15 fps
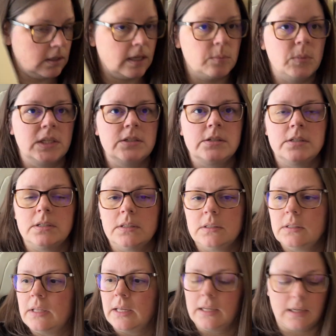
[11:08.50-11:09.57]
I
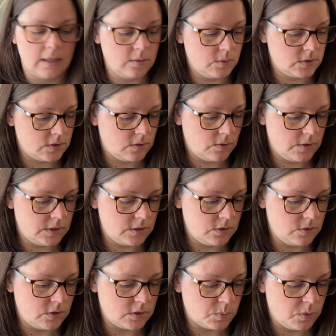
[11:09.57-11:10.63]
mentioned that I was going
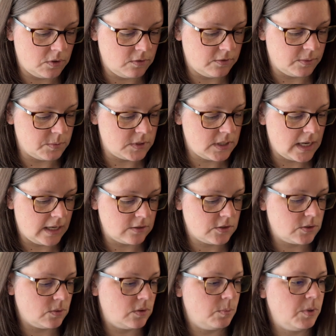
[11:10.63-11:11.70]
to just pull from stash.
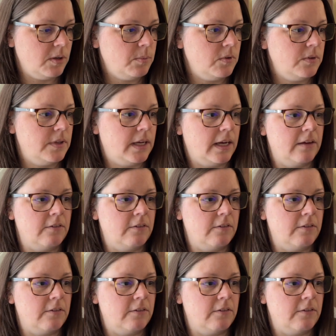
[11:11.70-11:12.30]
So the purple that I